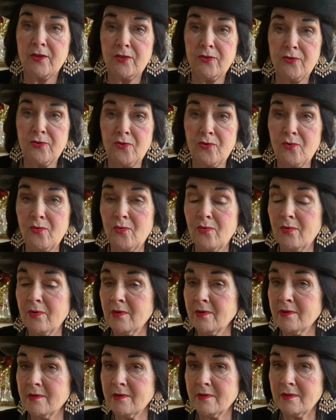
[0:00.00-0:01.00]
You
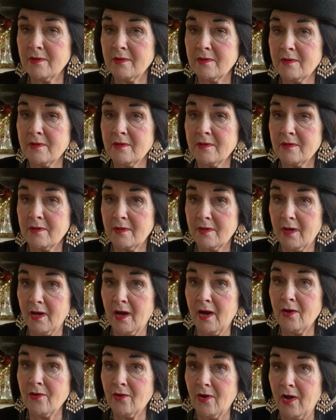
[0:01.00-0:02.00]

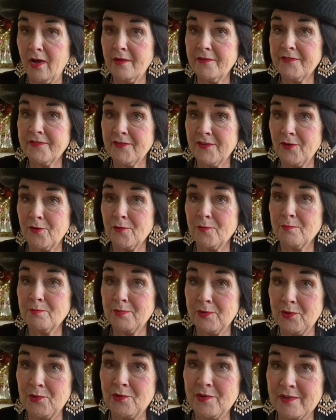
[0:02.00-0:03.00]
are also
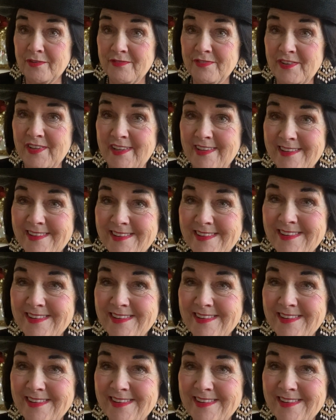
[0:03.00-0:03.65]
beautiful.